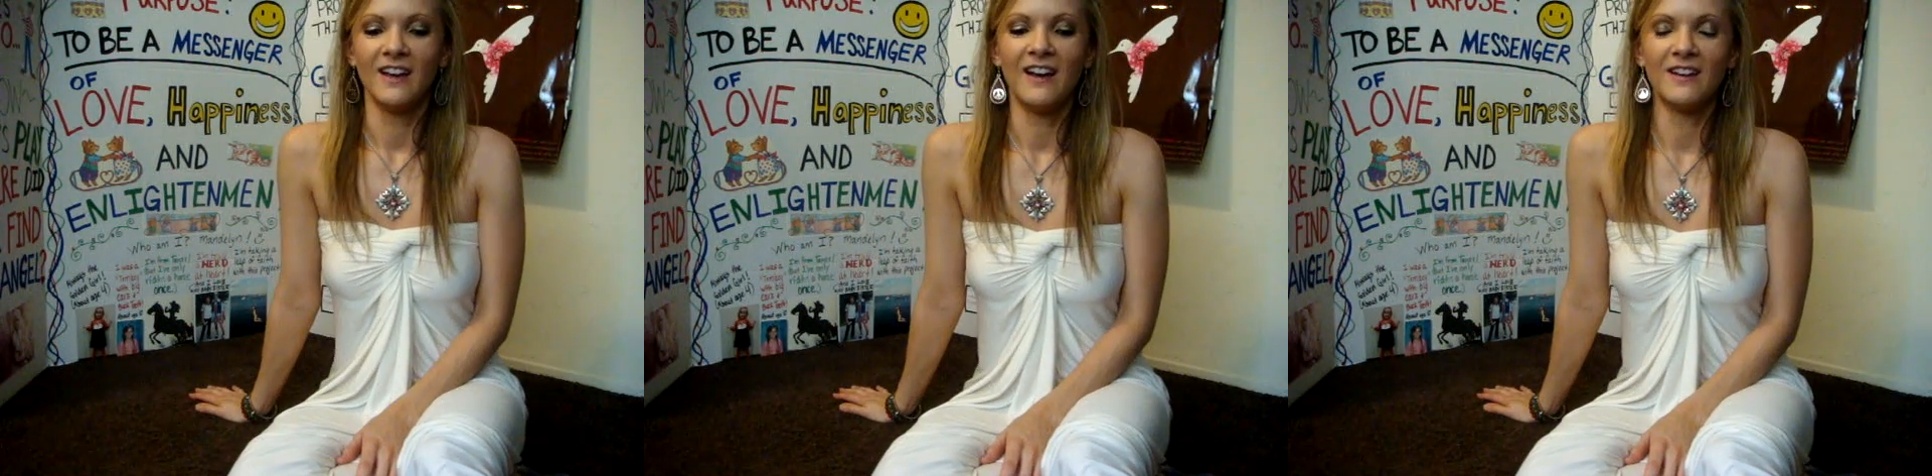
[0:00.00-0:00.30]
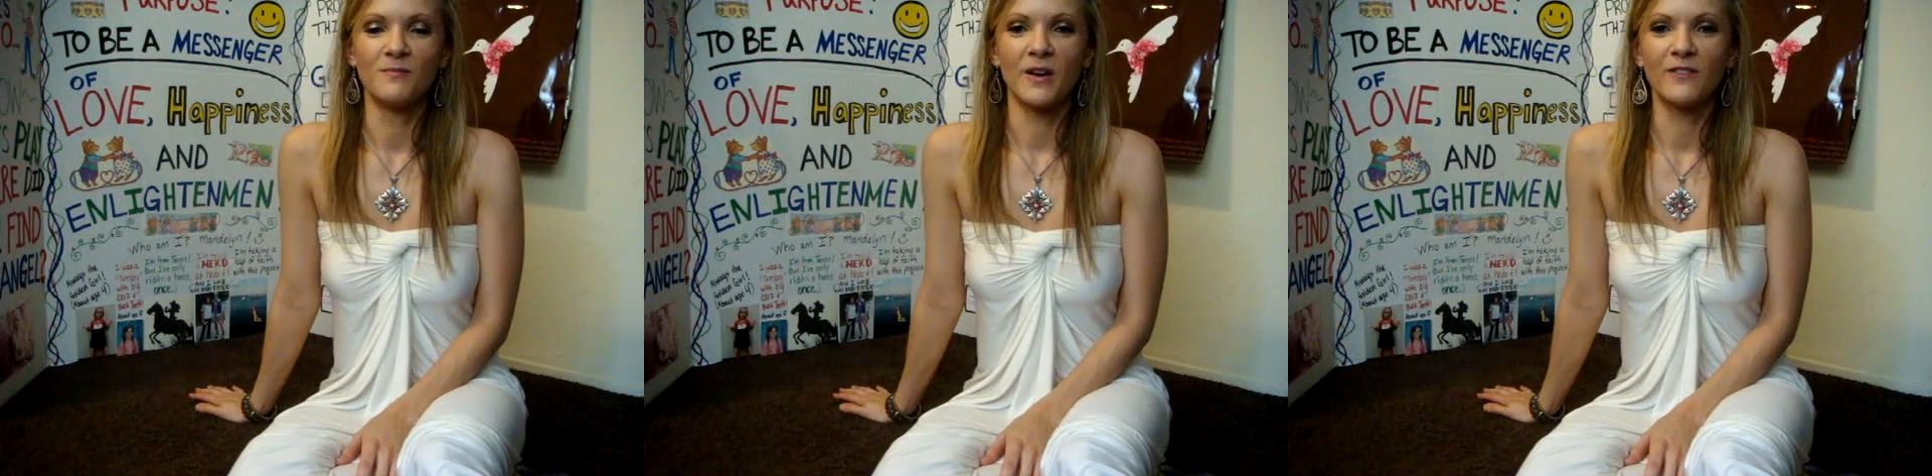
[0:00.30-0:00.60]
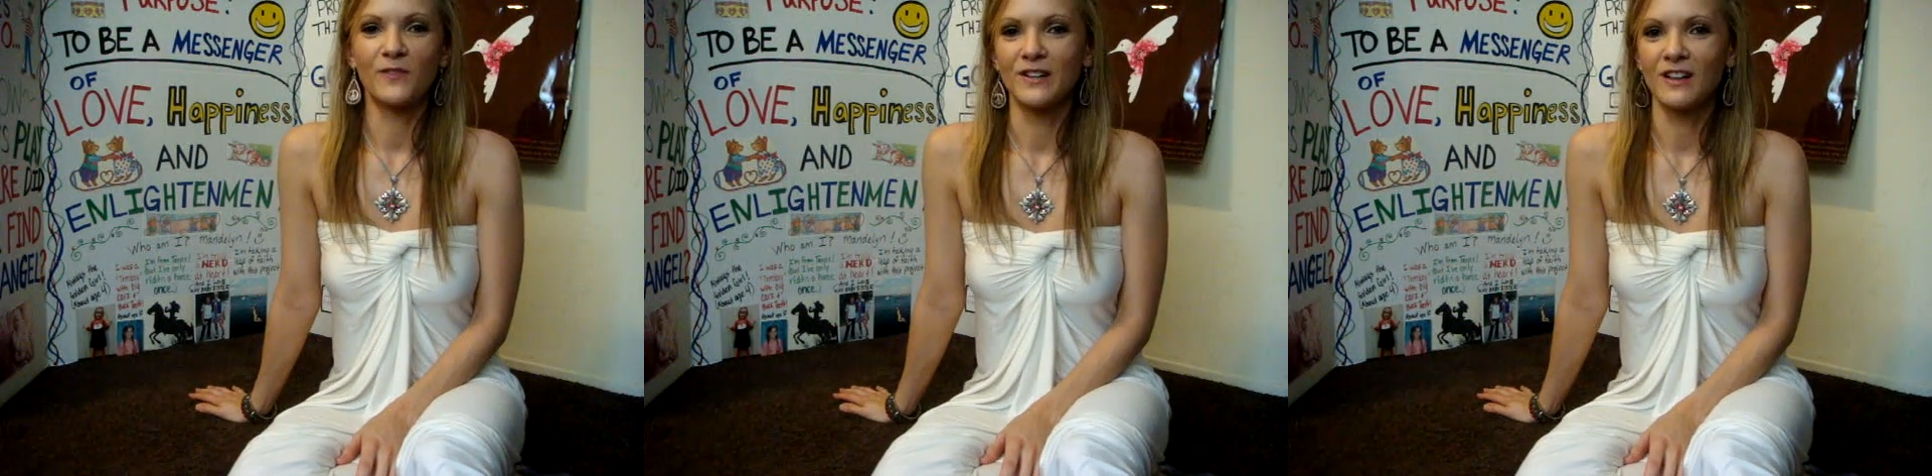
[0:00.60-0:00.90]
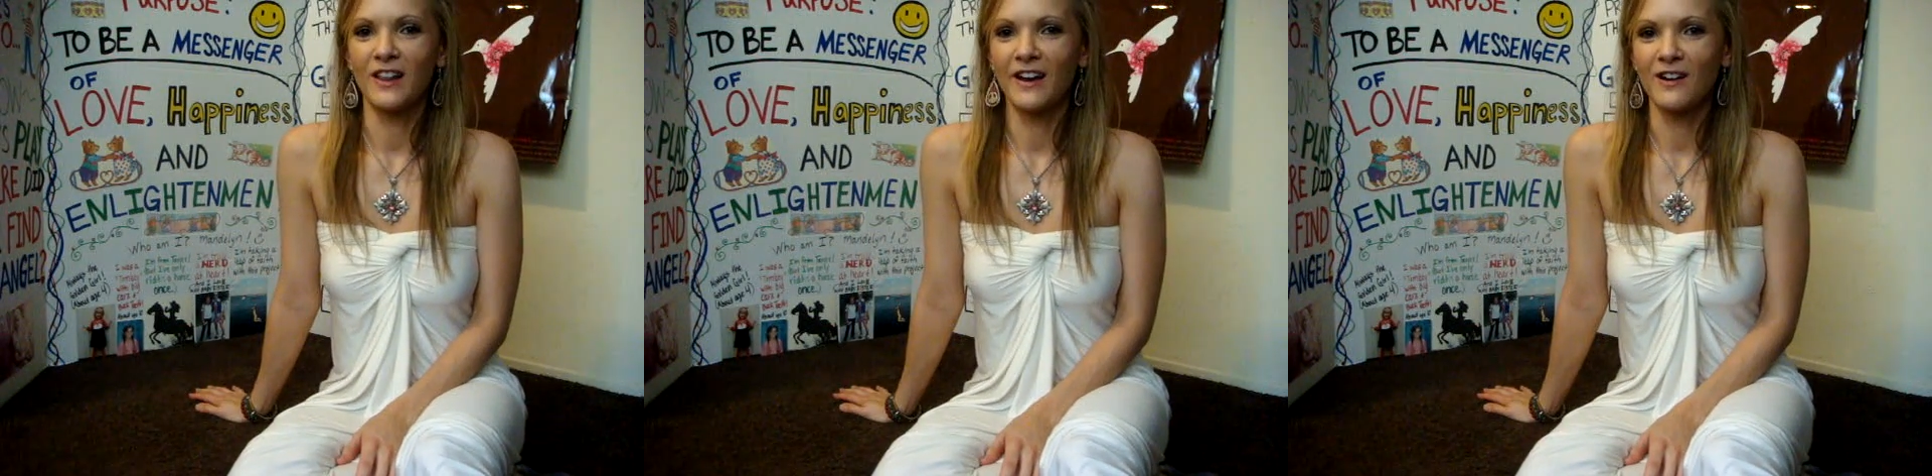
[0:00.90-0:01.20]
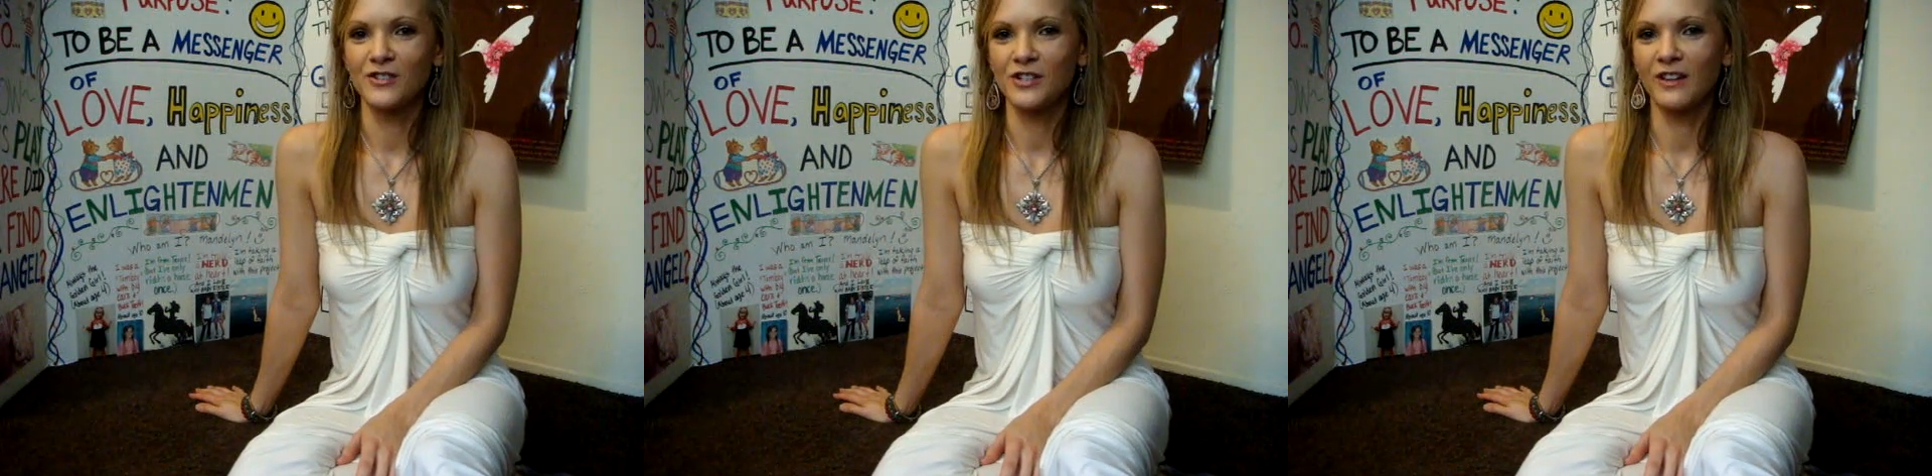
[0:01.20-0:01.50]
and my friend
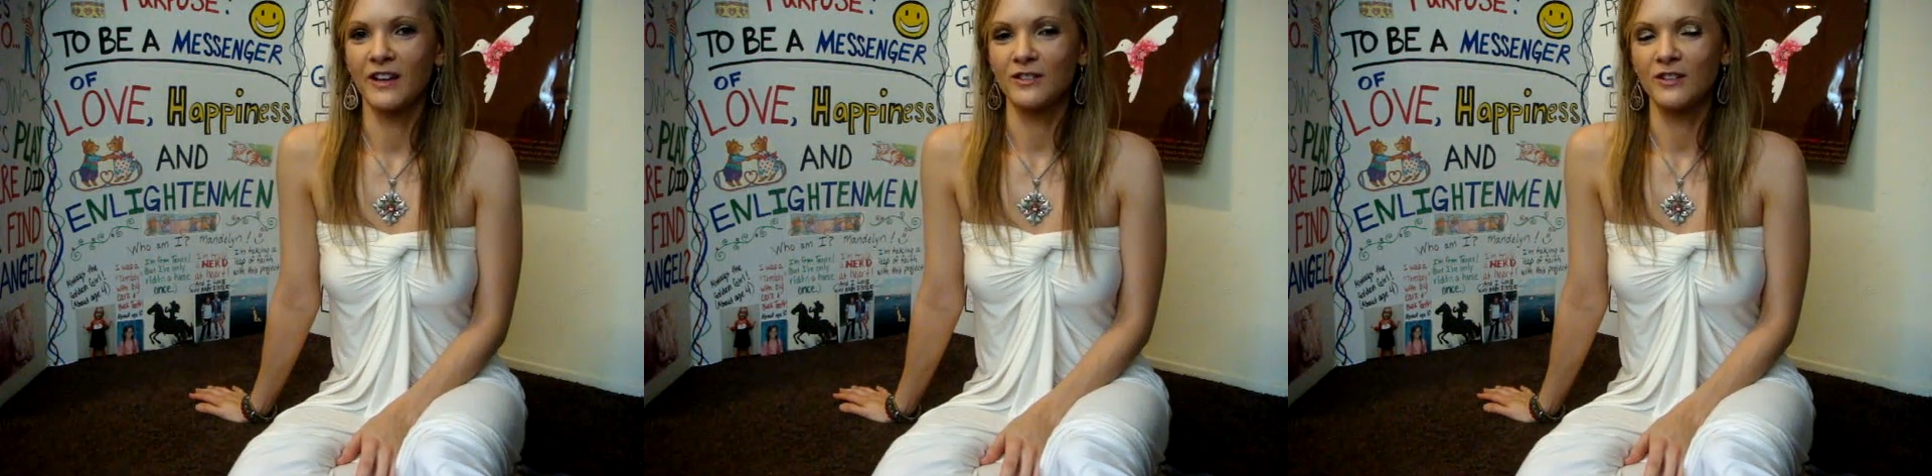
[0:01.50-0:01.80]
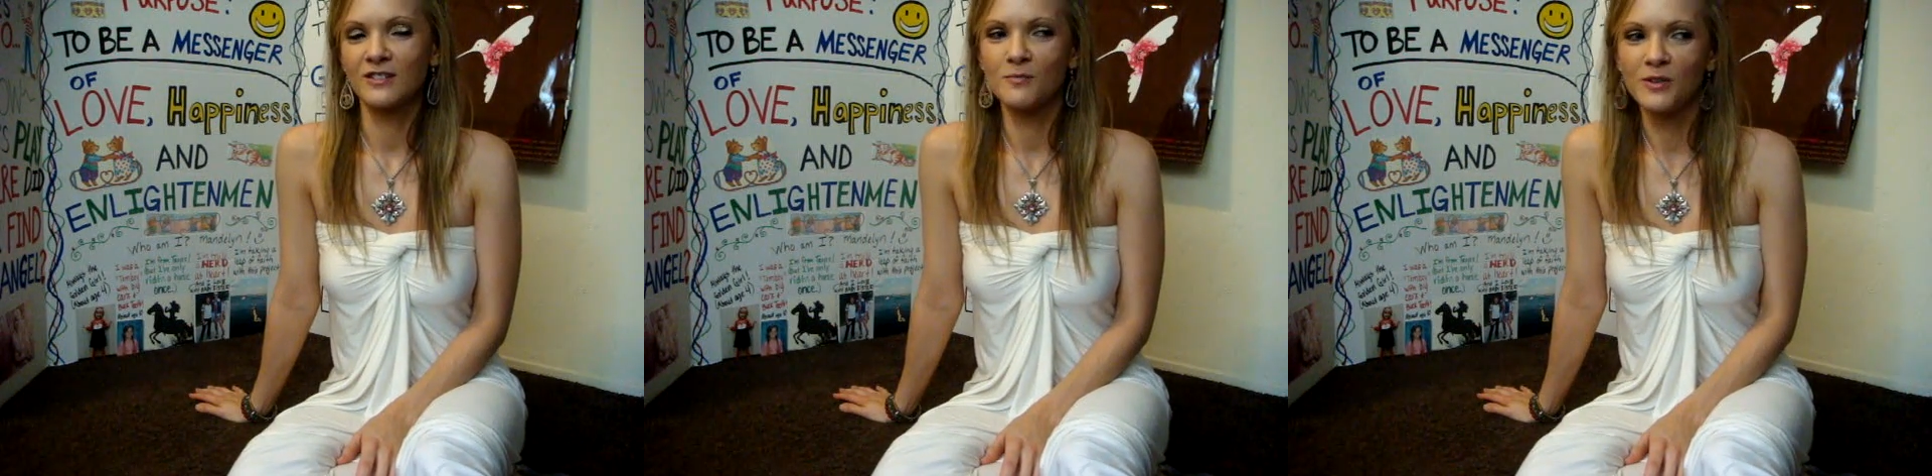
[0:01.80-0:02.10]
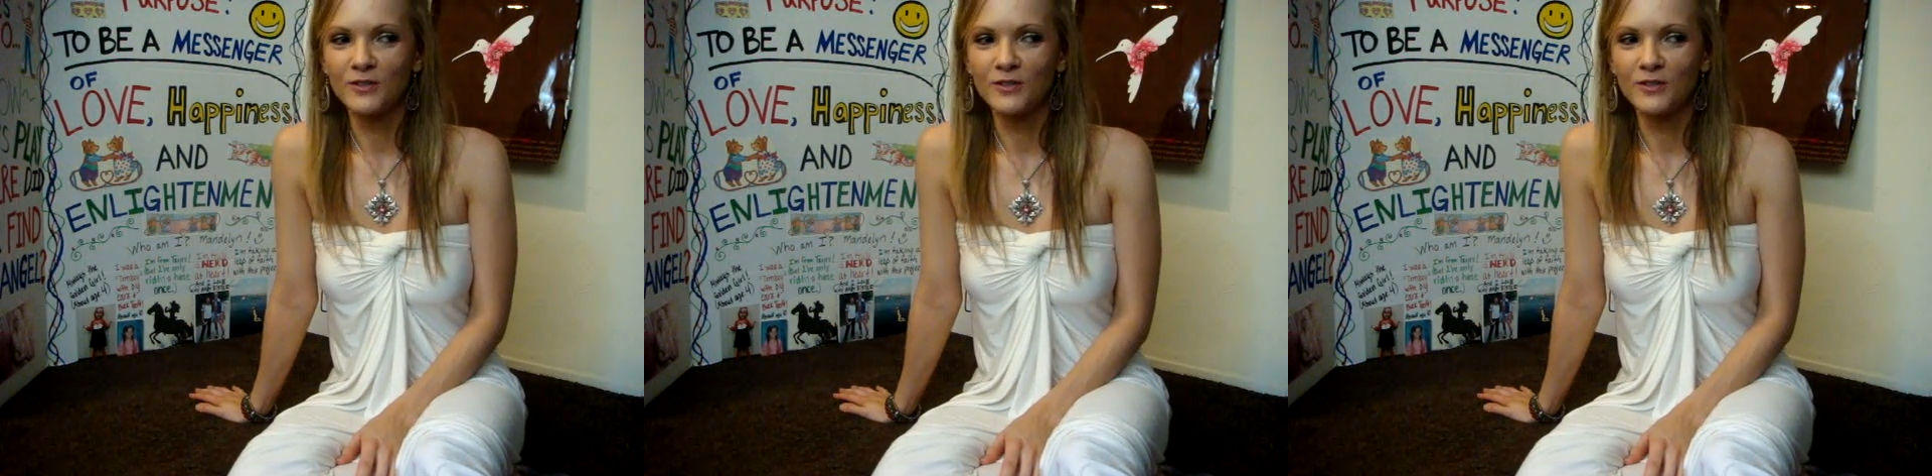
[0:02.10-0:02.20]
Claire, she like looked at me